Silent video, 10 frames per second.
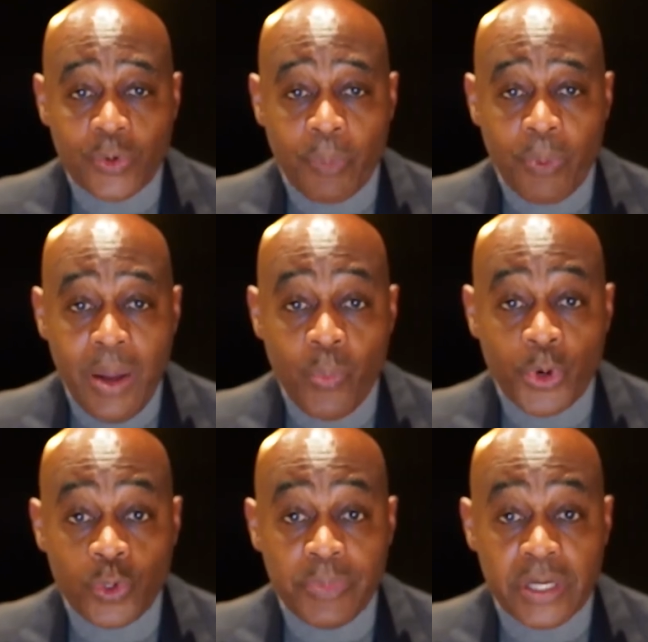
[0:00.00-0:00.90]
to a problem where
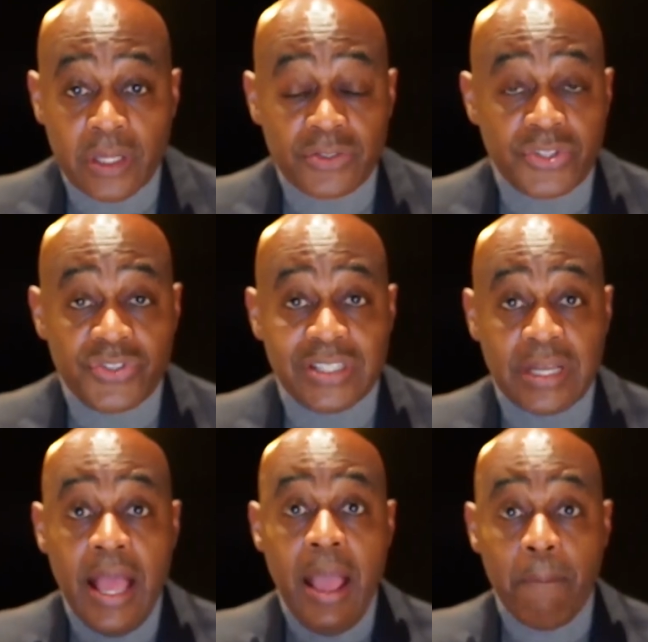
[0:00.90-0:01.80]
too many others are just
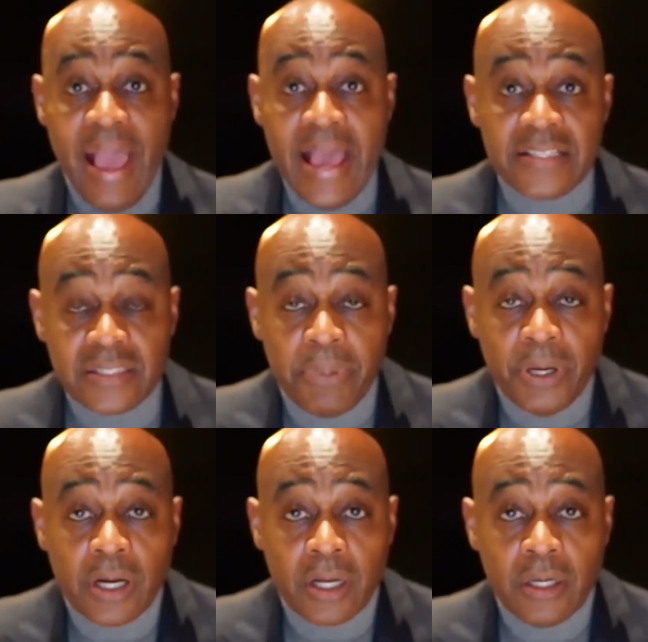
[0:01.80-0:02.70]
pass the
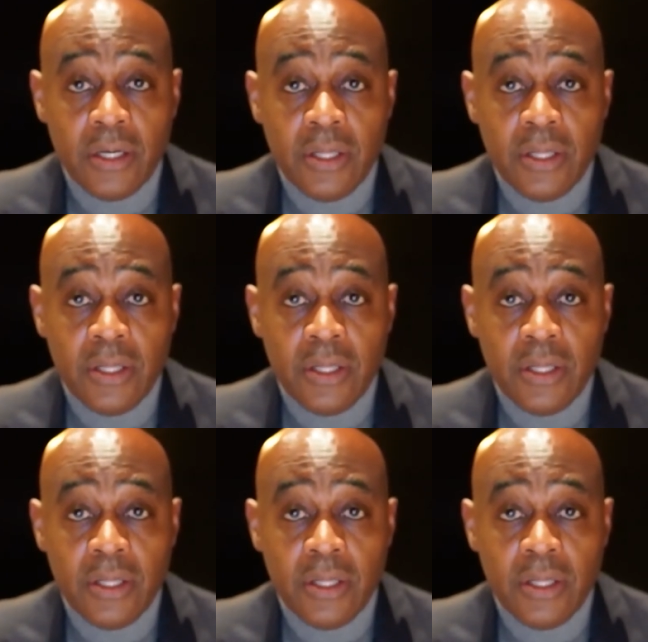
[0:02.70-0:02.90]
buck.